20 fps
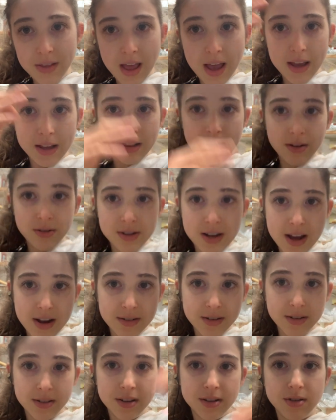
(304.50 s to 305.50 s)
of like low
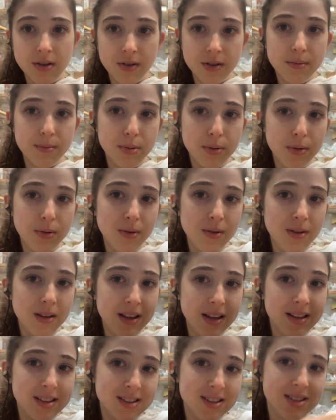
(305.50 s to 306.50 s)
down on the totem pole.
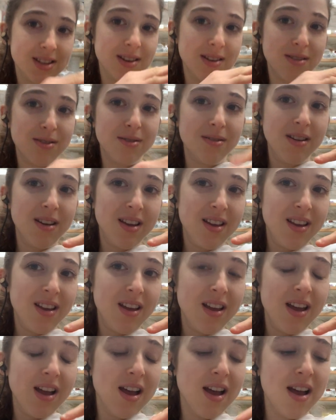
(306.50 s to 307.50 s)
And so
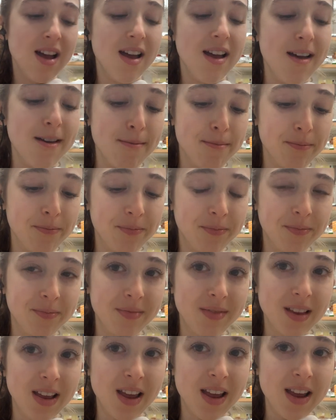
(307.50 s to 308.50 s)
um,
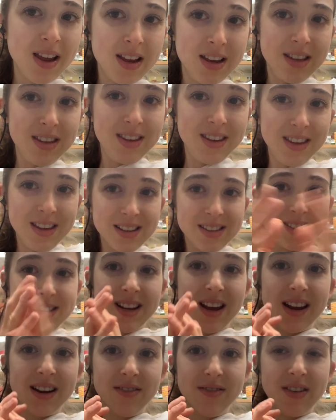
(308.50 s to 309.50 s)
it's
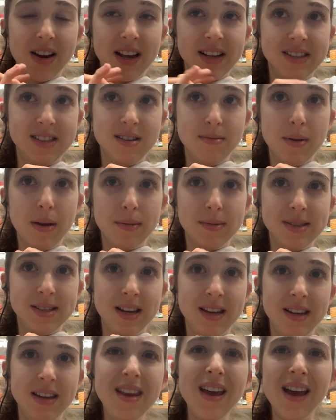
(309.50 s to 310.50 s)
kind of nice to be able to
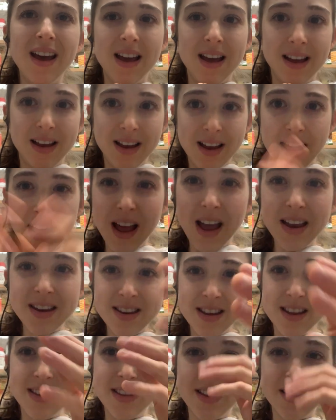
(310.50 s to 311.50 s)
say, yeah, I
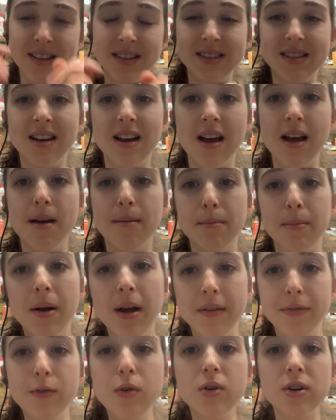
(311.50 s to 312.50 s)
did this. Um,
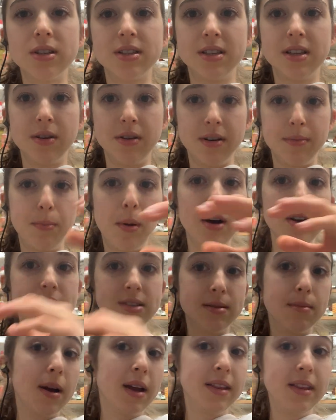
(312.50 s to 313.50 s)
but of course, there are
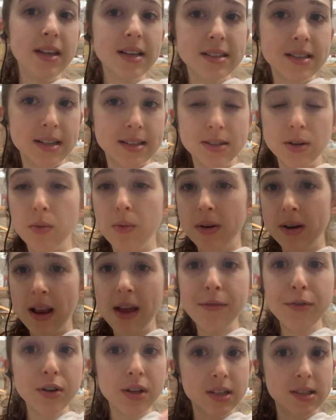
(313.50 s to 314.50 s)
parts in my thesis. So
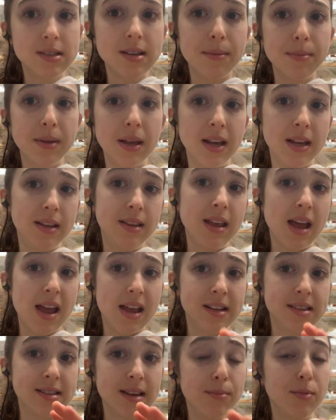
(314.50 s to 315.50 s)
whenever there's something
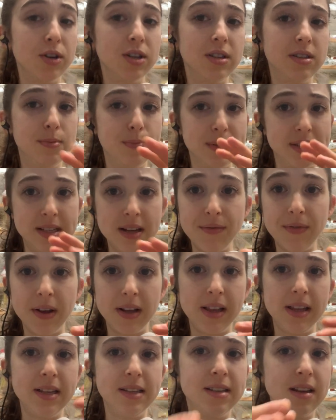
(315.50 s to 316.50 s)
that someone
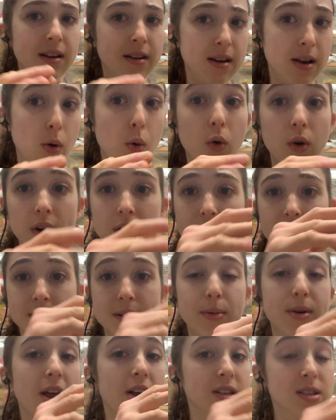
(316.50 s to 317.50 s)
specifically did, or
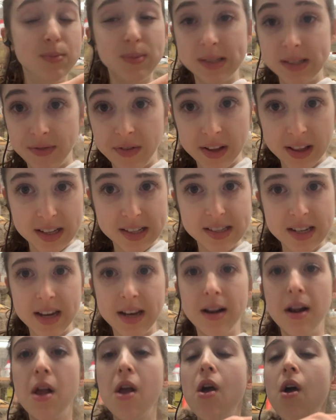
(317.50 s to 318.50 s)
someone else specifically
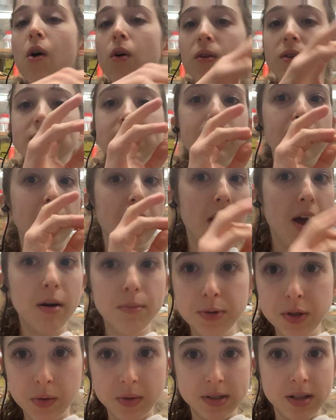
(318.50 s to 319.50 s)
did, or someone
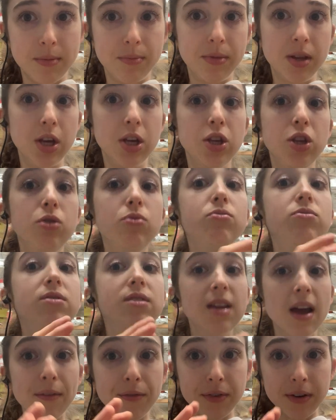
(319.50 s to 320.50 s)
helped you with something, you
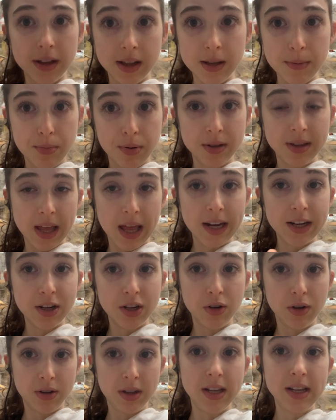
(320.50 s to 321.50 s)
definitely put that
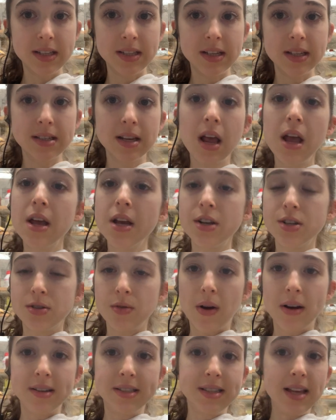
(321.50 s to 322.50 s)
in your thesis.
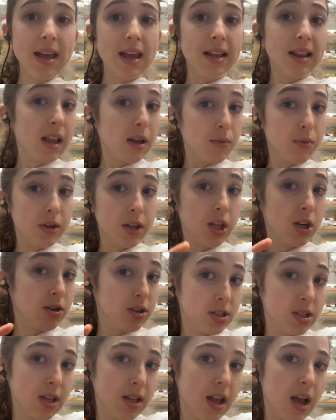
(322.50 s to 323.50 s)
So I said, like with the
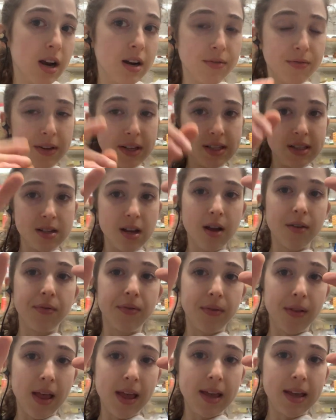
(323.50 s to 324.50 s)
crystallography
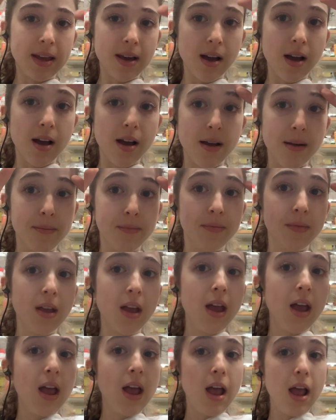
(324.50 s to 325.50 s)
stuff, like um,
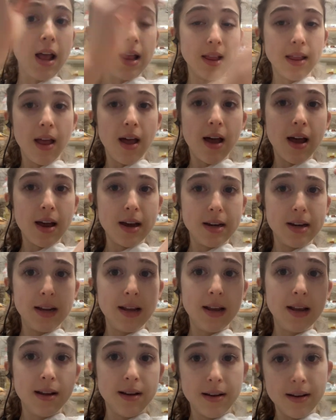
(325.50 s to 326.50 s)
lot
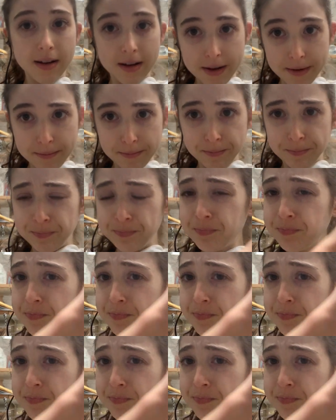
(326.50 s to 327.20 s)
um,